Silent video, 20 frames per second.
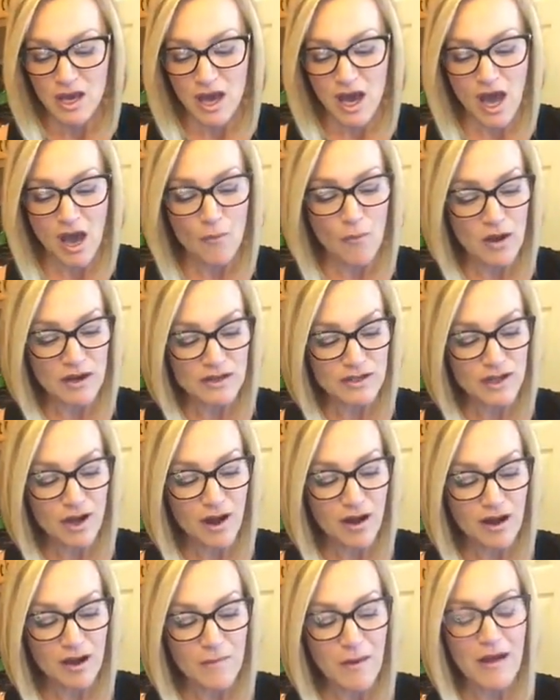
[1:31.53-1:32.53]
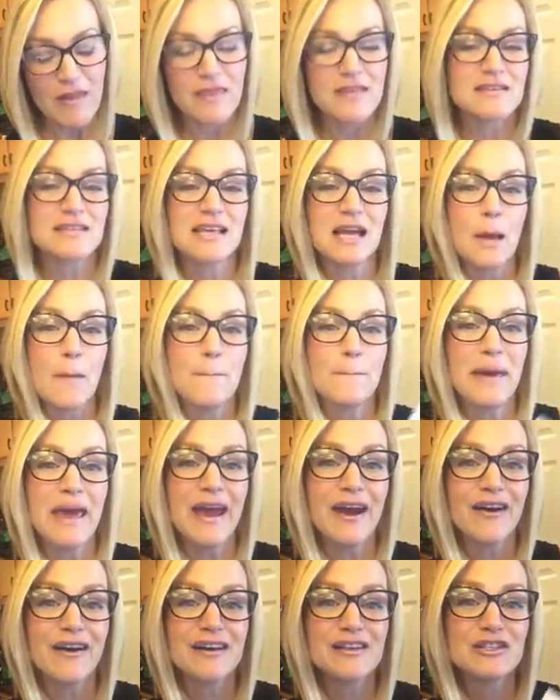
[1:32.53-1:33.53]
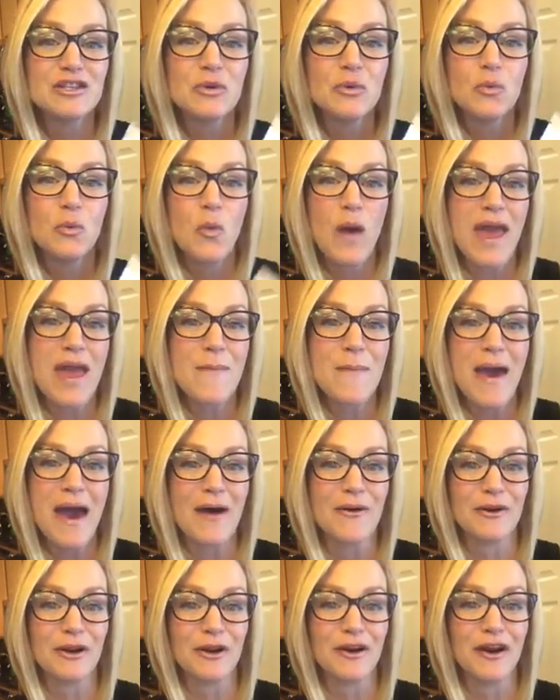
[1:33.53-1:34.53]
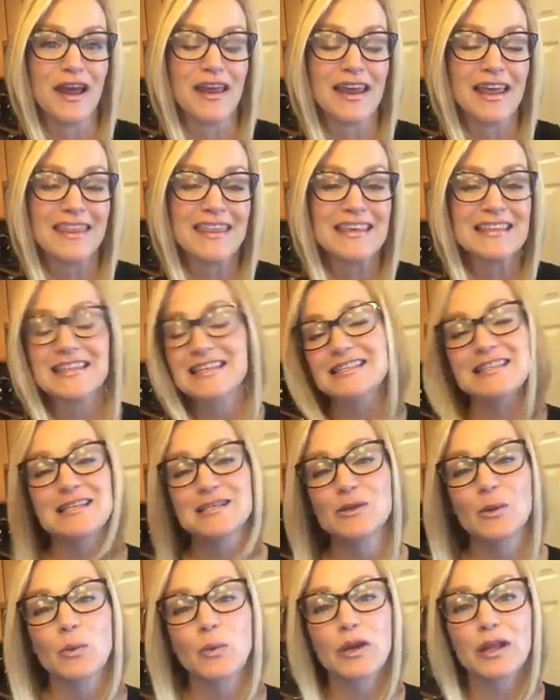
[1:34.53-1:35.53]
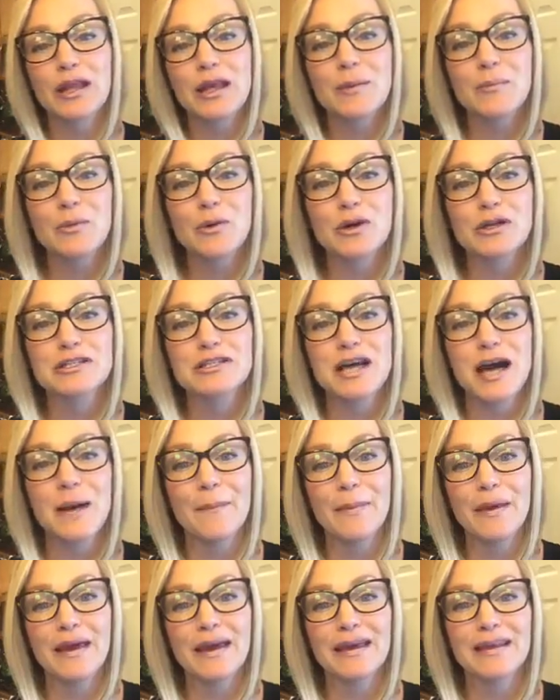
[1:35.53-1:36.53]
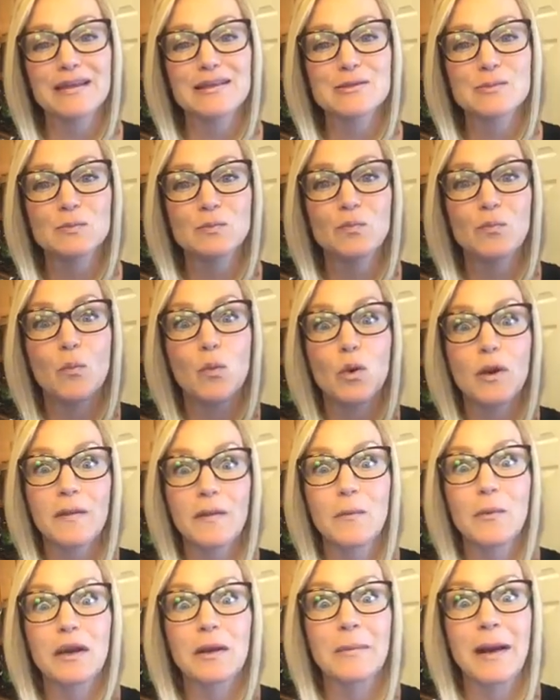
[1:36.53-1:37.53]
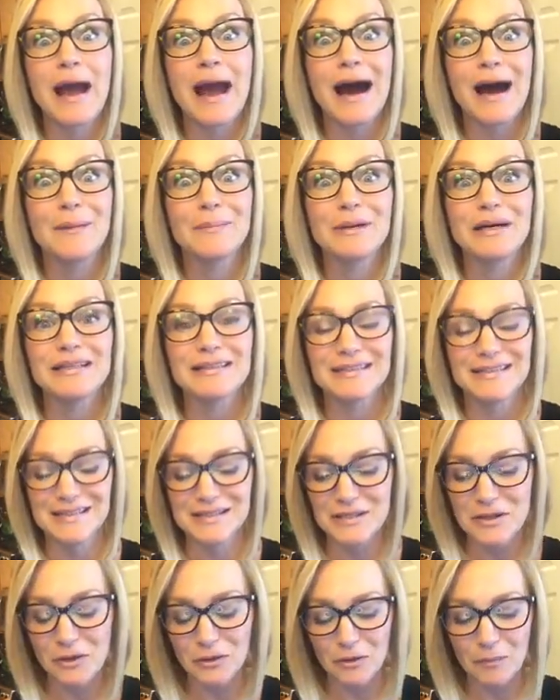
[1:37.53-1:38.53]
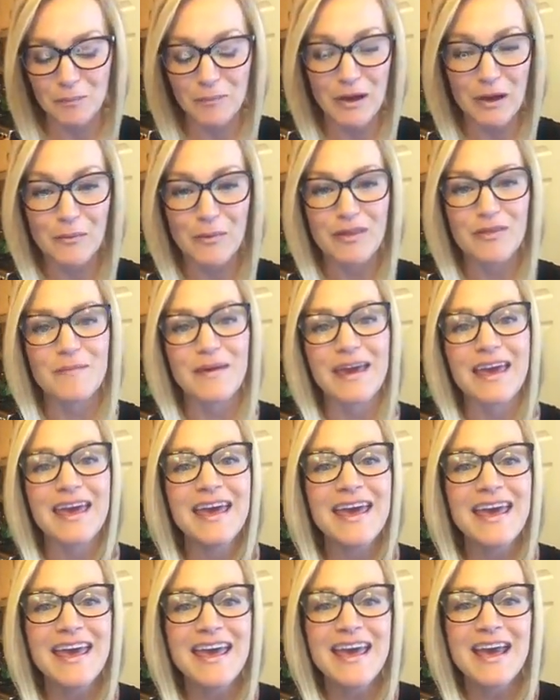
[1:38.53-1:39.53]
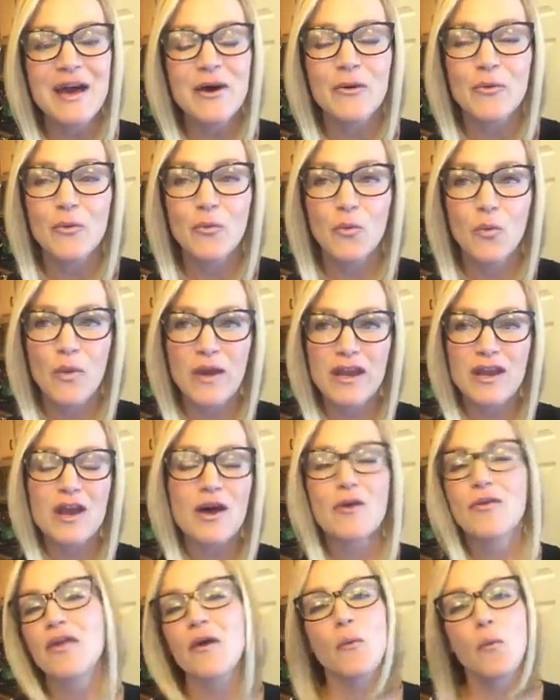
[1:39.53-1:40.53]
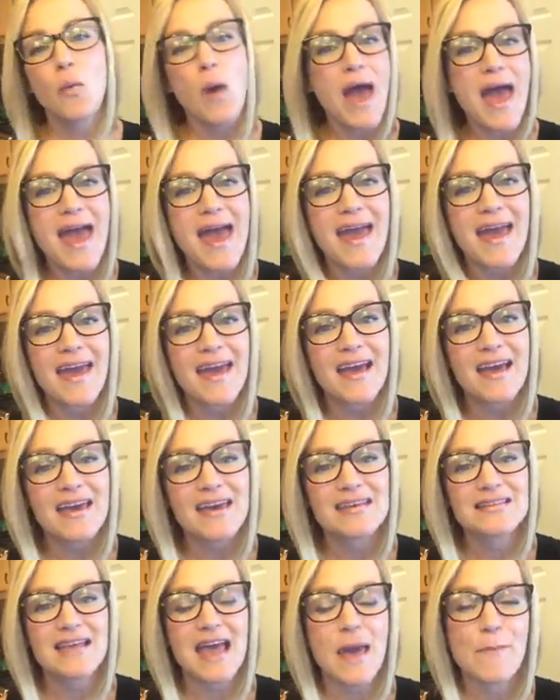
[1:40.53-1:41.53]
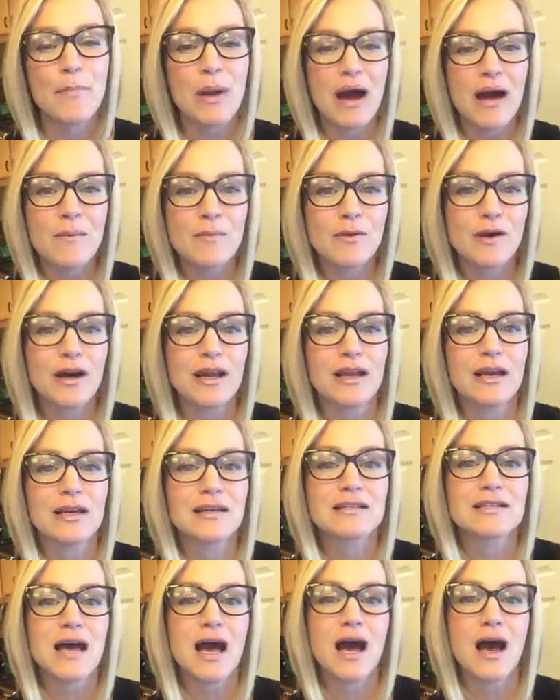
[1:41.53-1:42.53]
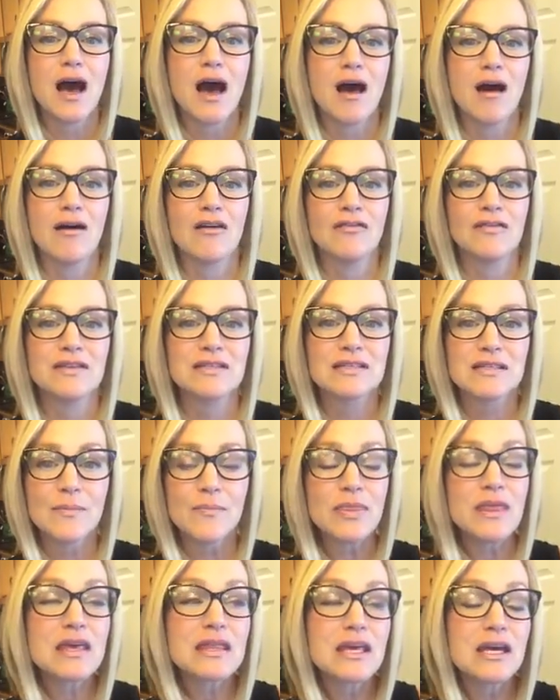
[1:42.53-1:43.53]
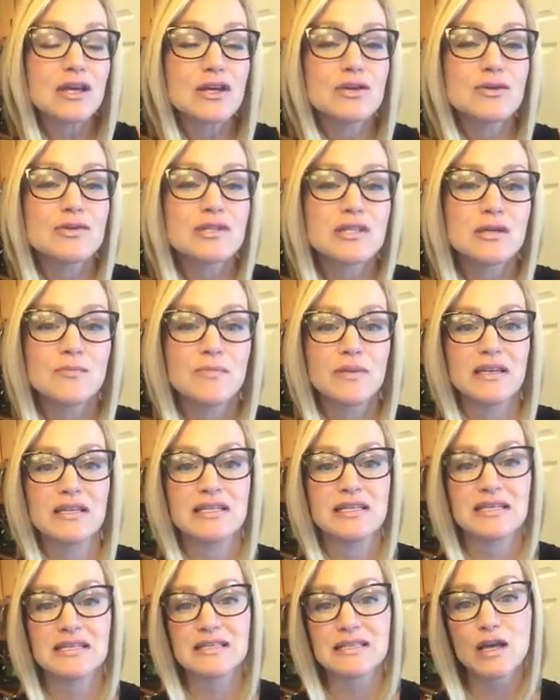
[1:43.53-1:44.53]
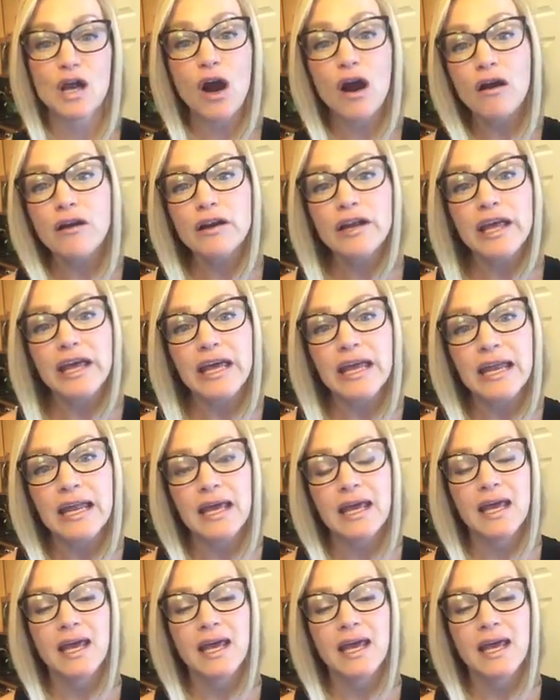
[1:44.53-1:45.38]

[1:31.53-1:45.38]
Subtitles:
I want to talk about this and compare it to whey powder. And I think this is a really important topic, and it's really one of my hot buttons, so bear with me. We know that whey is a byproduct of something that used to be discarded